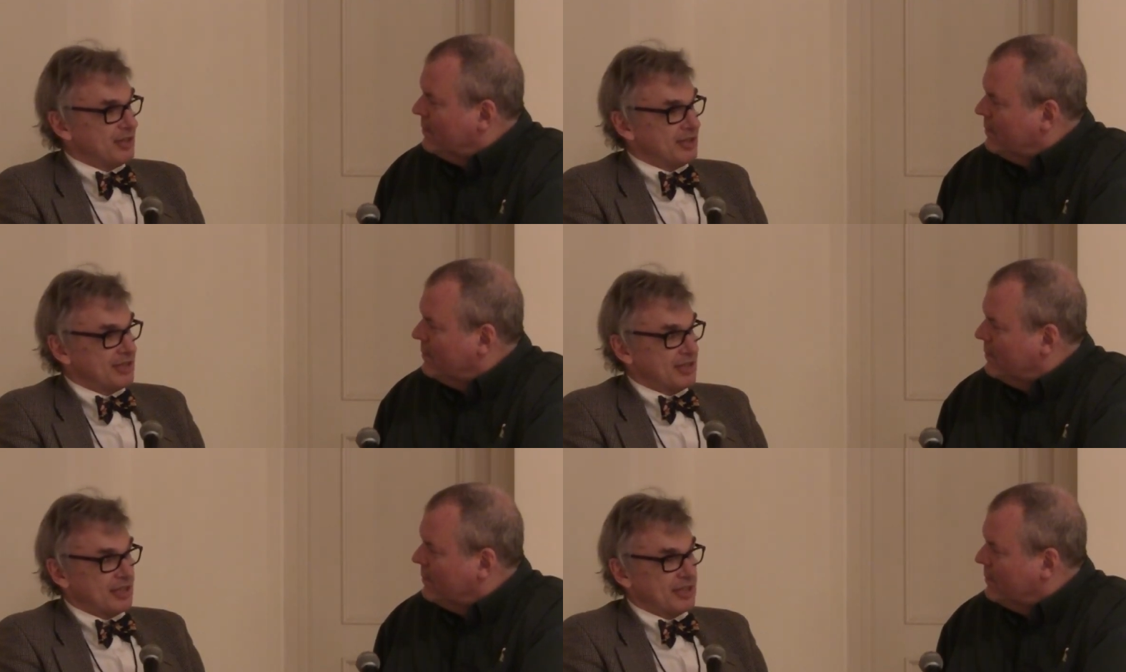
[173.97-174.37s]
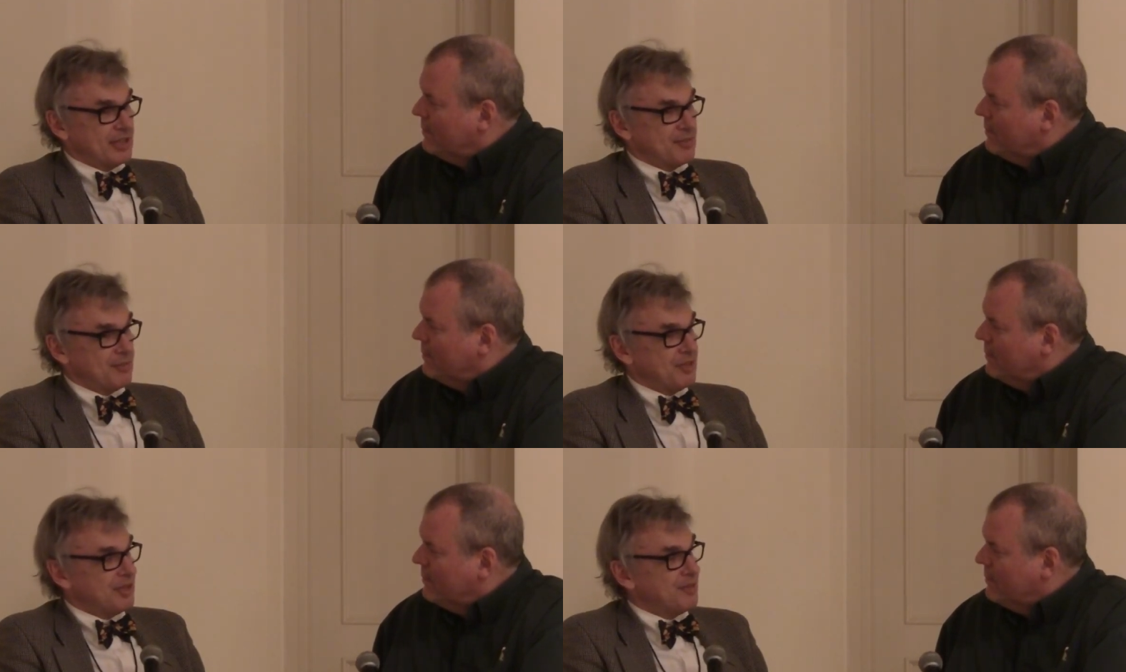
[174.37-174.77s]
Speaker 1: they're
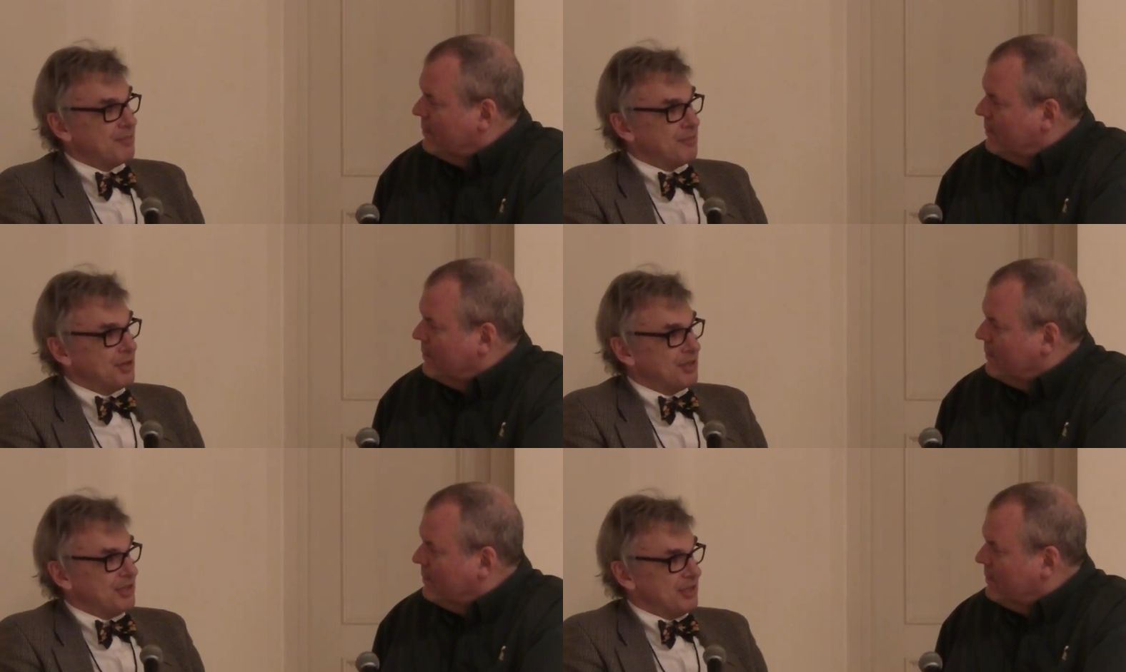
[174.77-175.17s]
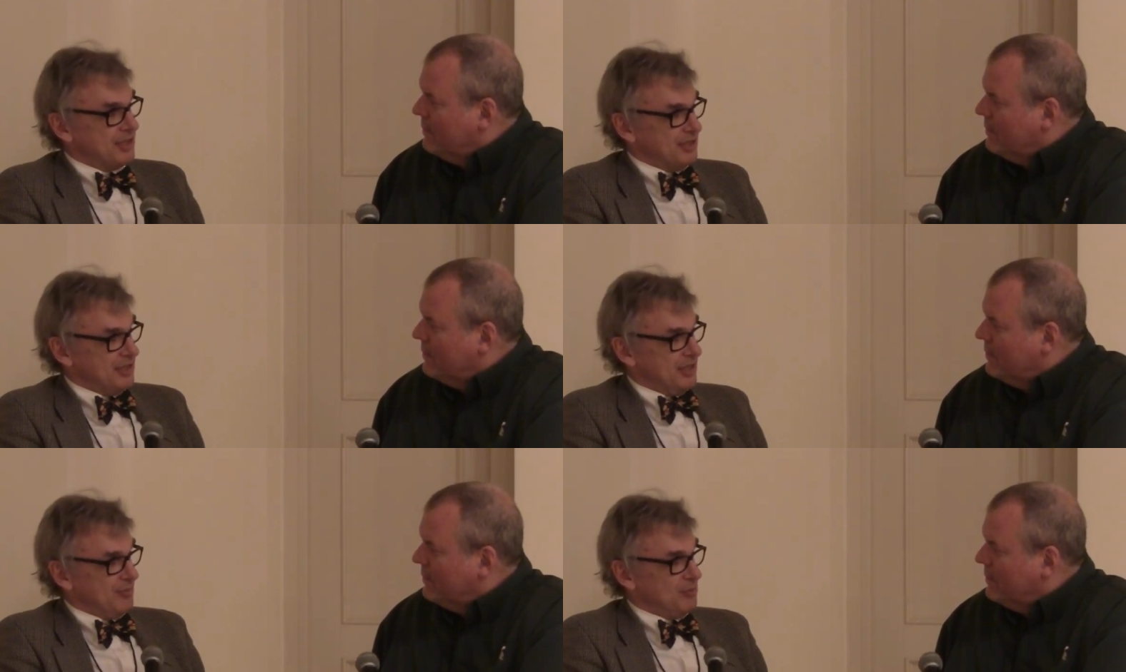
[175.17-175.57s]
telling me money
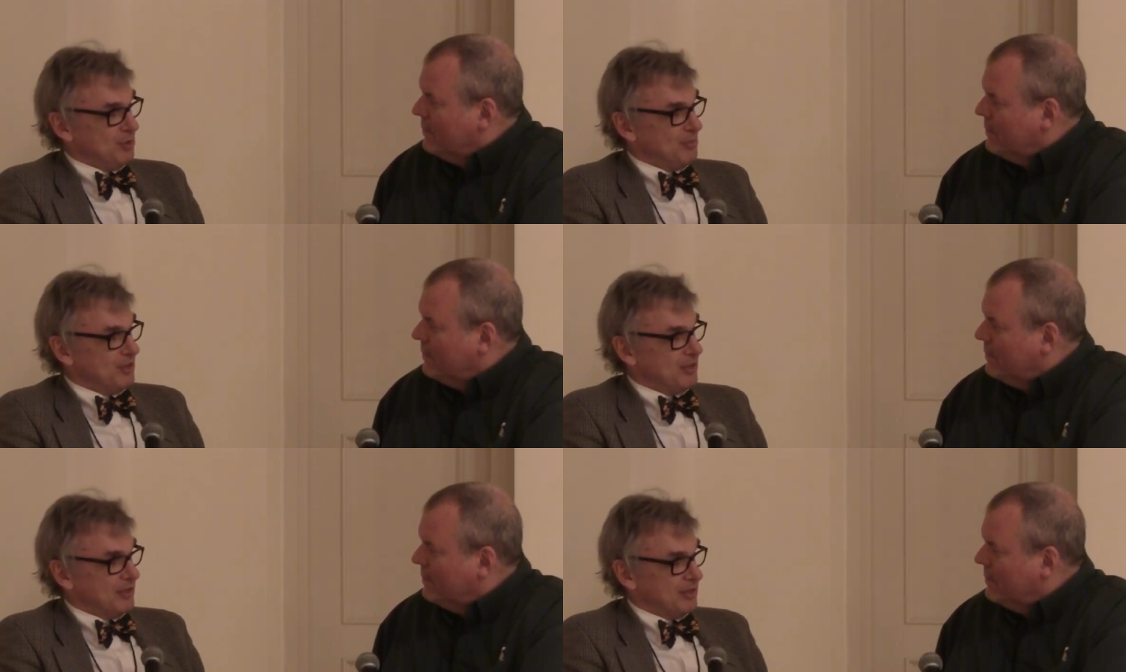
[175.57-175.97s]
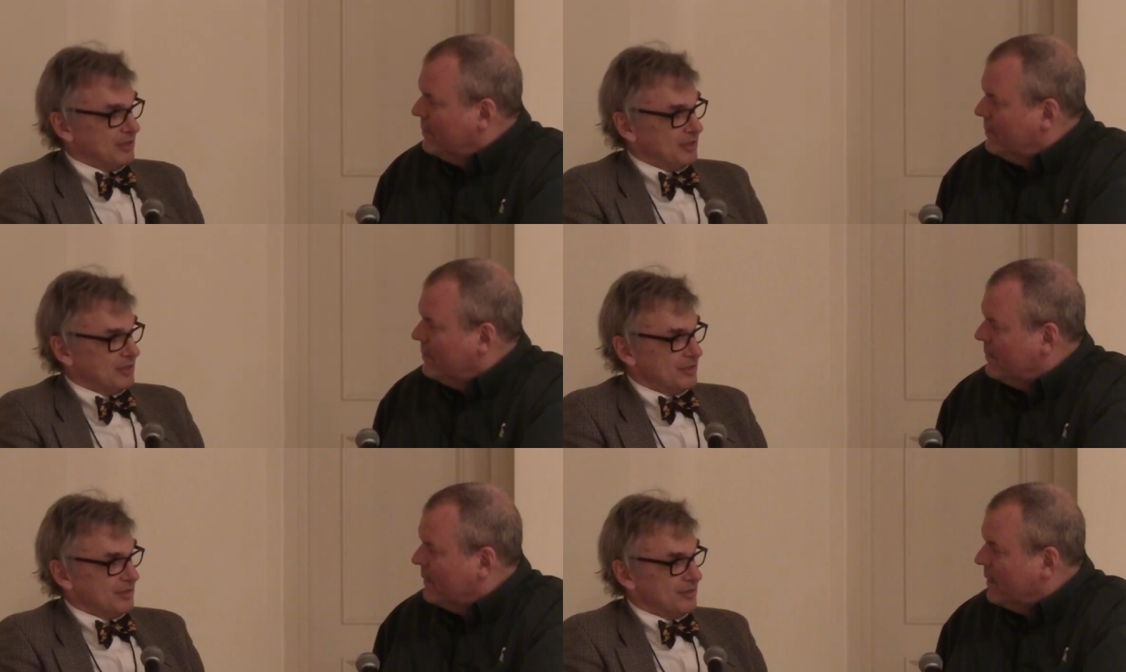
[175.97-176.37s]
and time to market.